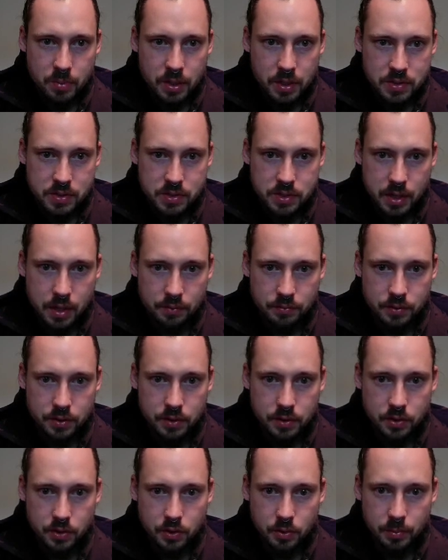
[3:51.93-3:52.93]
of stuff to
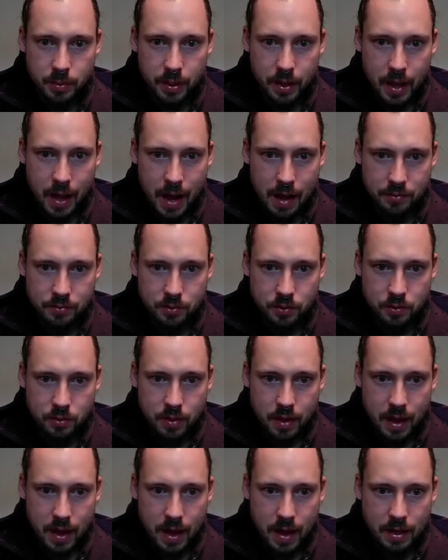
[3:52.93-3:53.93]
do, but after
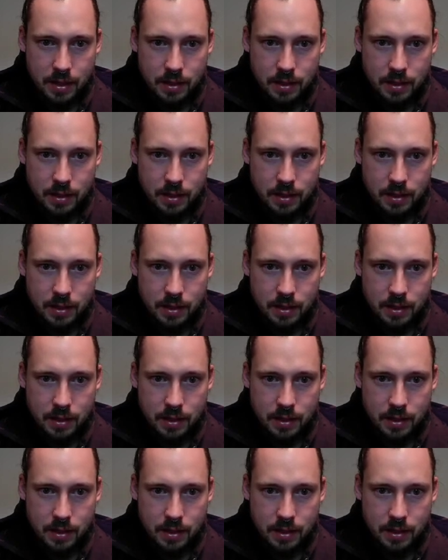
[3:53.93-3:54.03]
that